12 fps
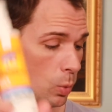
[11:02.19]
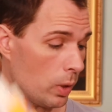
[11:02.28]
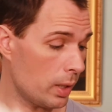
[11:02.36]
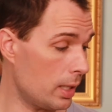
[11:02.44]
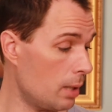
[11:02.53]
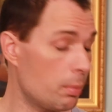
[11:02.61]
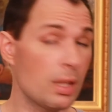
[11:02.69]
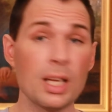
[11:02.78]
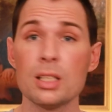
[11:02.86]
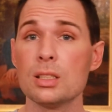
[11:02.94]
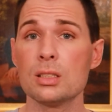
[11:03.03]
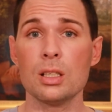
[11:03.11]
one here, but
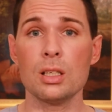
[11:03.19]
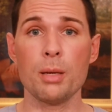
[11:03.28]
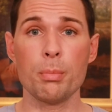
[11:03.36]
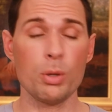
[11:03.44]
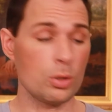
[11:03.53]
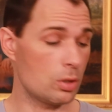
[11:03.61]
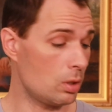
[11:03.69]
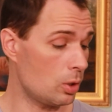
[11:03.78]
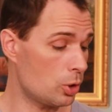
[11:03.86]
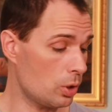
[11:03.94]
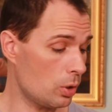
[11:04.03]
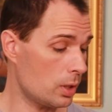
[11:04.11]
that is a personal
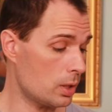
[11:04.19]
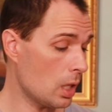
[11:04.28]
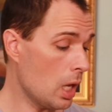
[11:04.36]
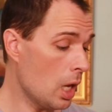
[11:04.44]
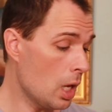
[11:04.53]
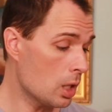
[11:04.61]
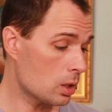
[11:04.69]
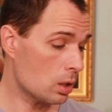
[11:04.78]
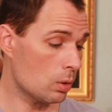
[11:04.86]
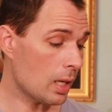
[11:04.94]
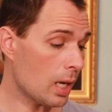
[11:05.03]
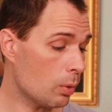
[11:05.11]
choice.
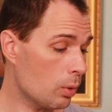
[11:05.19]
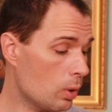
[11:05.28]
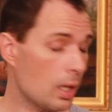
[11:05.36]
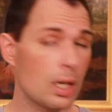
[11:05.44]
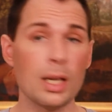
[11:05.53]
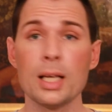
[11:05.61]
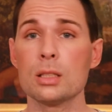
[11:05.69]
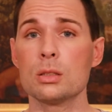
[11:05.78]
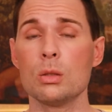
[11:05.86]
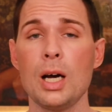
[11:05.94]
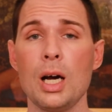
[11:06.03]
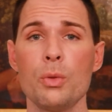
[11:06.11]
So now you kind of like
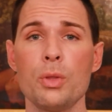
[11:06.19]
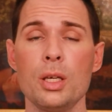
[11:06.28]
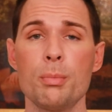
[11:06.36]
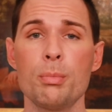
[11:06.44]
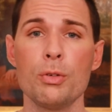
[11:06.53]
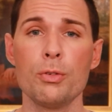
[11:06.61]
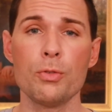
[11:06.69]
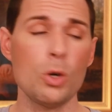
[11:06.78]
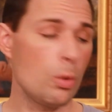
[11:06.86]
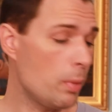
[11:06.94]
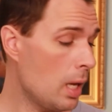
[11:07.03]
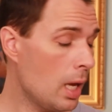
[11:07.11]
saw how they
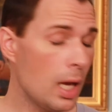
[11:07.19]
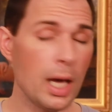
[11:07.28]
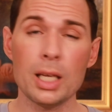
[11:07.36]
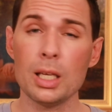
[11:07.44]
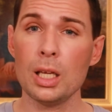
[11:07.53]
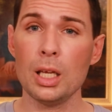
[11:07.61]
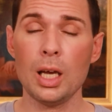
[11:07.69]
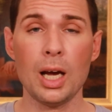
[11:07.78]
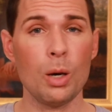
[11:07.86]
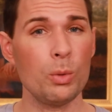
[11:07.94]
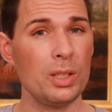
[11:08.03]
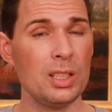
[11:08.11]
perform and
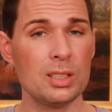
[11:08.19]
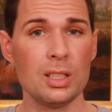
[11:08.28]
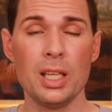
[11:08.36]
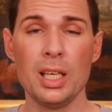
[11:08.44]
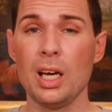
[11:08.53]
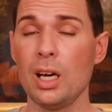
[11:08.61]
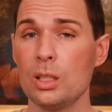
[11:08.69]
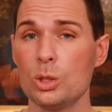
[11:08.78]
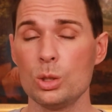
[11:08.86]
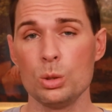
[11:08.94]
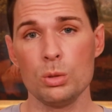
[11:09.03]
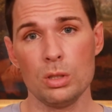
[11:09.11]
how easy they are
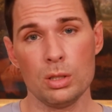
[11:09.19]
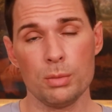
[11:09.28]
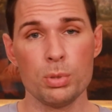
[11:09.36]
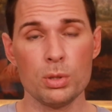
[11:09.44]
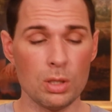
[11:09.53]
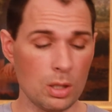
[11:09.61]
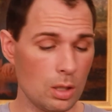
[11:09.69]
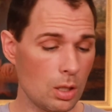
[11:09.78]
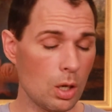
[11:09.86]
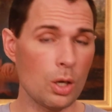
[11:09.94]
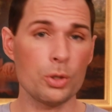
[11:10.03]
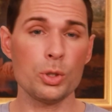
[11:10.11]
to put
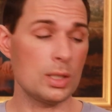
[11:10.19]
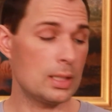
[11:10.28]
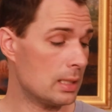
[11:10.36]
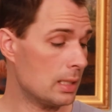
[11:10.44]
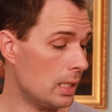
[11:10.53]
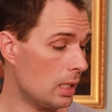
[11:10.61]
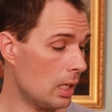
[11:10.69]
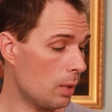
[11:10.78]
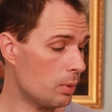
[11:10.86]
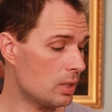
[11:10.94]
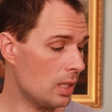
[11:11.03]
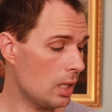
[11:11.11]
on your skin. And I
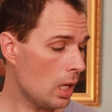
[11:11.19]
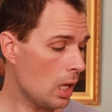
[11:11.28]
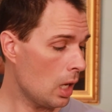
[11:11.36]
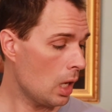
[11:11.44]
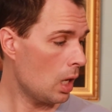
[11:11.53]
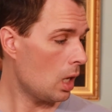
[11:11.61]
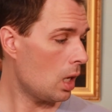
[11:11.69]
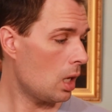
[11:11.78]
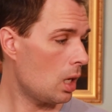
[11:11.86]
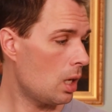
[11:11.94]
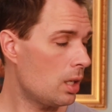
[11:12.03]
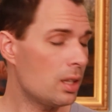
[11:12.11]
would say
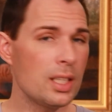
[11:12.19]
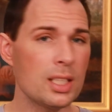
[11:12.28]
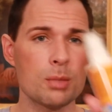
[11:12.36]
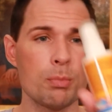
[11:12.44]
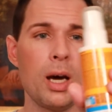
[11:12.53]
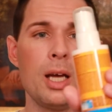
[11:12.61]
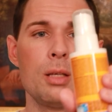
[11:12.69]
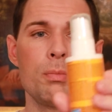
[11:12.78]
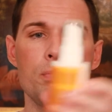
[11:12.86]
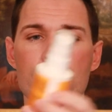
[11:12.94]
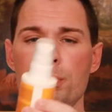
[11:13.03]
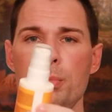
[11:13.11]
this might
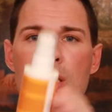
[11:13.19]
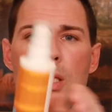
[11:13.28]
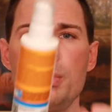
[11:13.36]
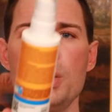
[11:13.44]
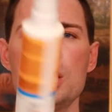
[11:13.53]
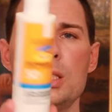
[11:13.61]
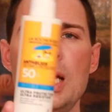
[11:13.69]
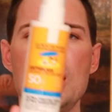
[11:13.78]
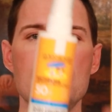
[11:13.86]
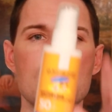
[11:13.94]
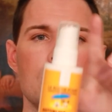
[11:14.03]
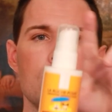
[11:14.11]
be because it
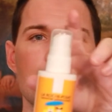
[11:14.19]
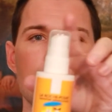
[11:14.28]
has this